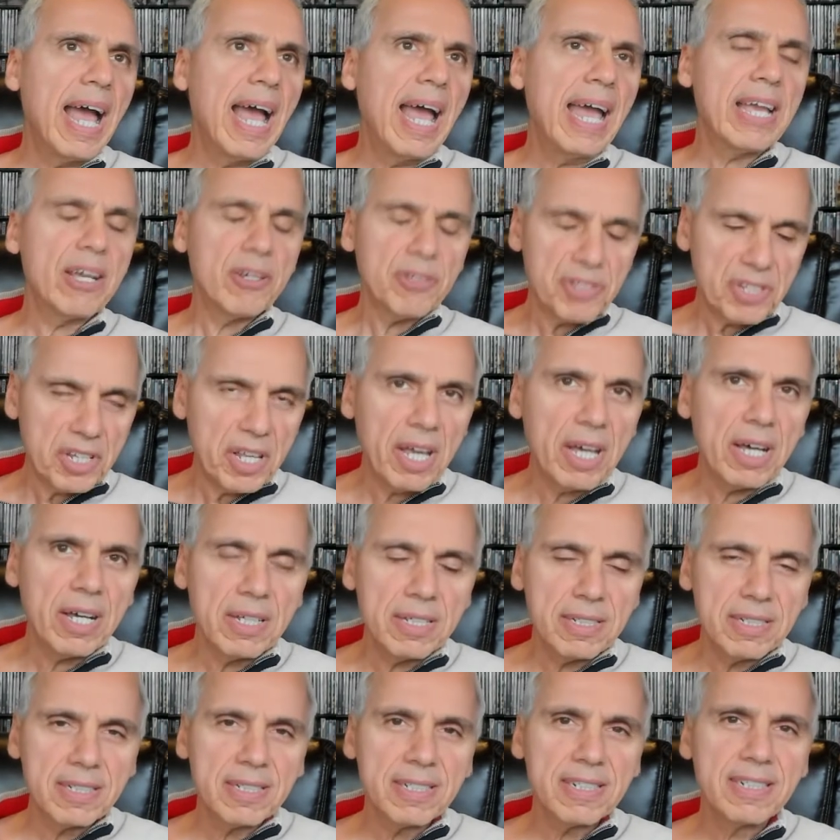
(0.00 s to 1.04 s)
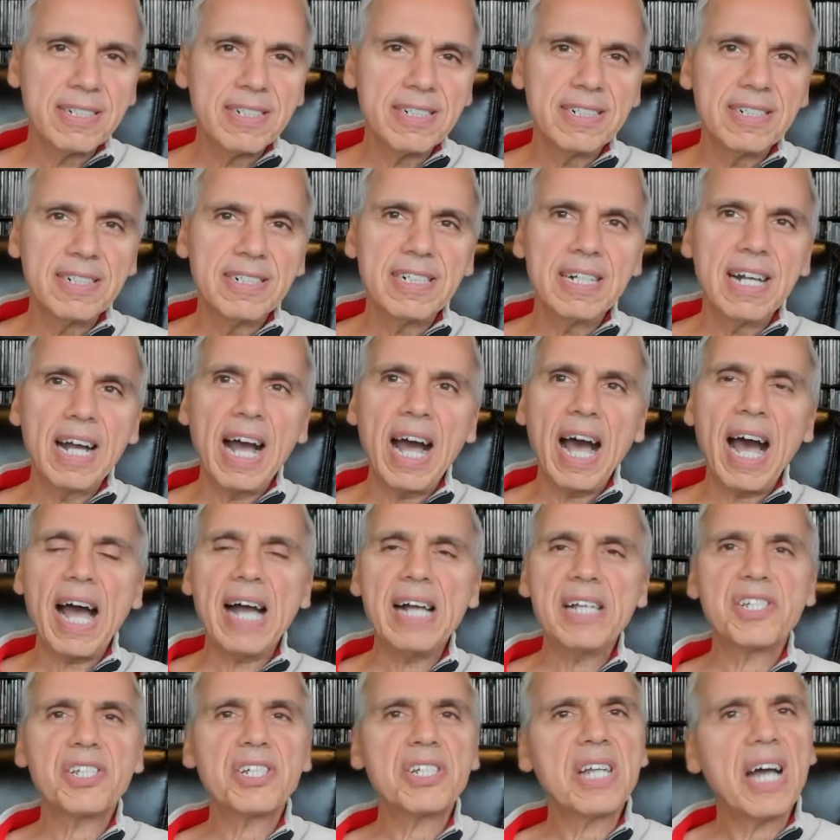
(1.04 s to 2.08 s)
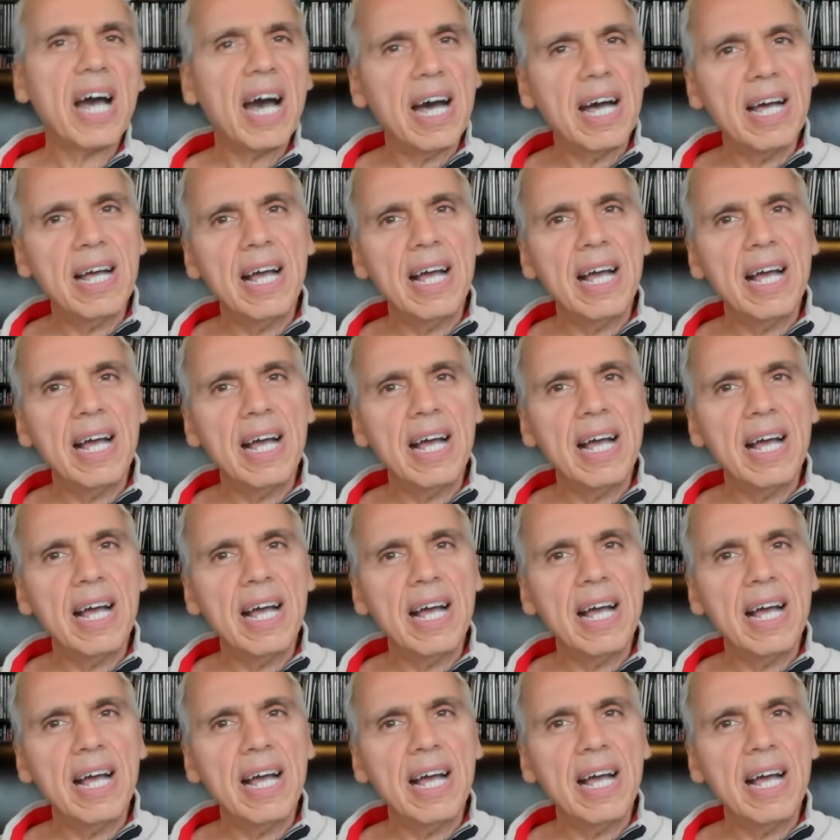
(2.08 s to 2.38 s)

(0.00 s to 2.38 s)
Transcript: He goes, yeah. I said,